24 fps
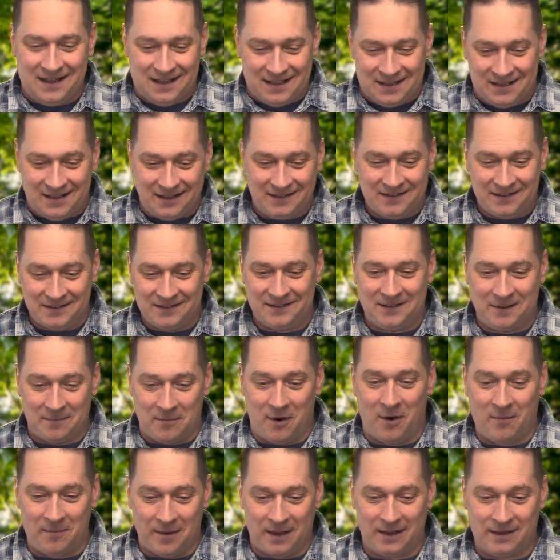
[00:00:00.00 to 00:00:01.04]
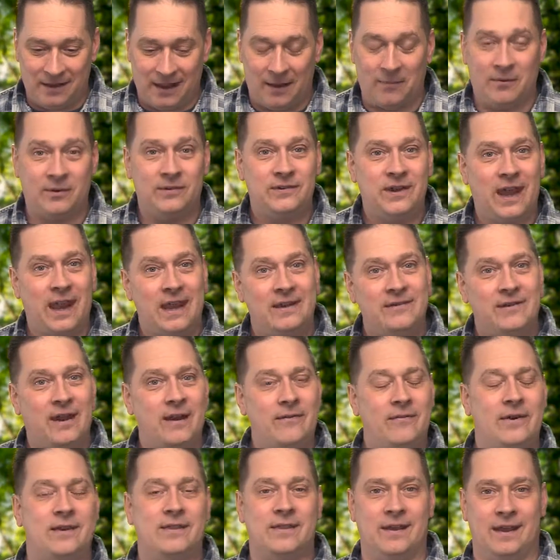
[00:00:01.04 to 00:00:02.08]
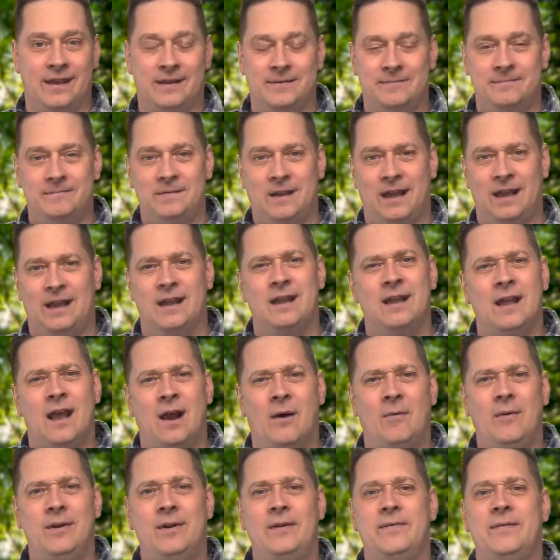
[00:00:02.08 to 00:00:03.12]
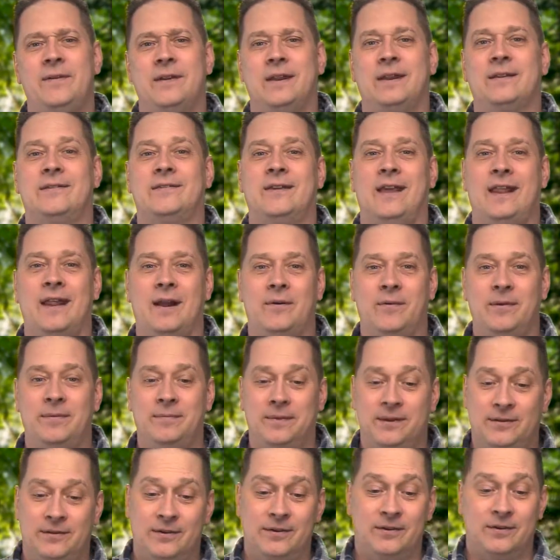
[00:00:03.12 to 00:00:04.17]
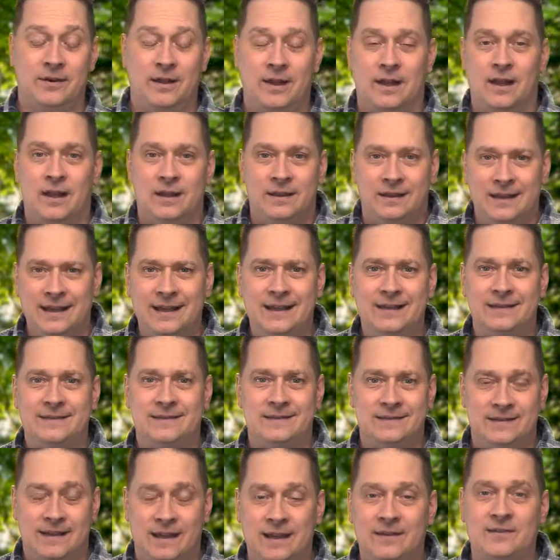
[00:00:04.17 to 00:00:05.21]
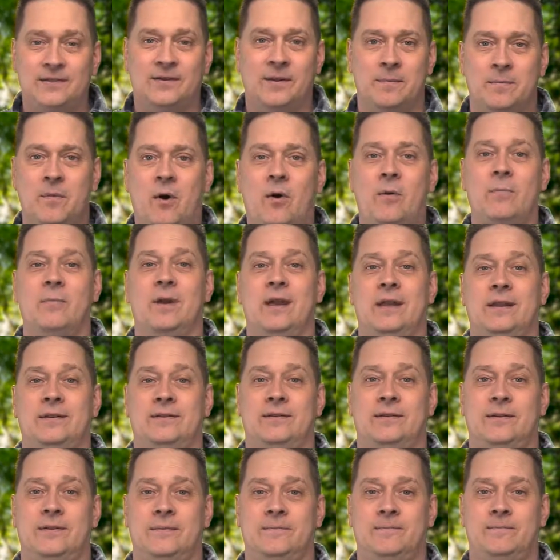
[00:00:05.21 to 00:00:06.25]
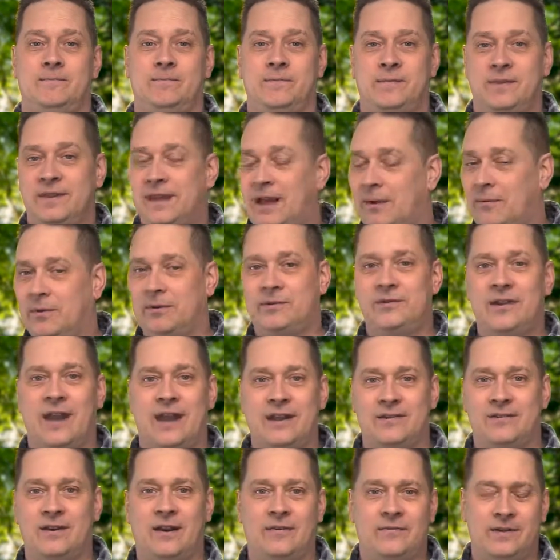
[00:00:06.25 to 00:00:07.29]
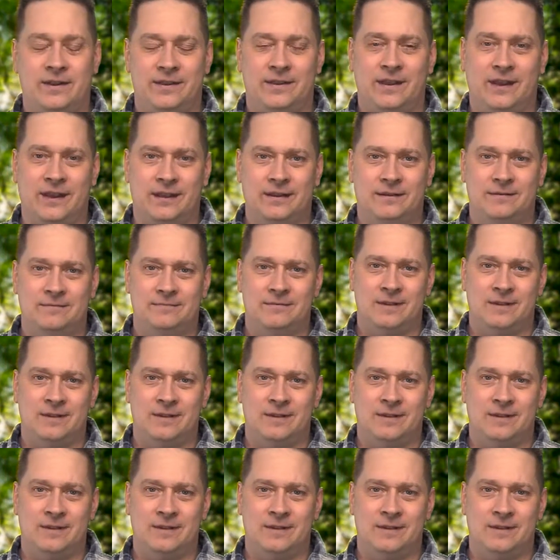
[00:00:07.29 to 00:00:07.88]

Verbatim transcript: This is the moment that will change everything. I wonder if you could say that with me too. This is the moment that will change everything.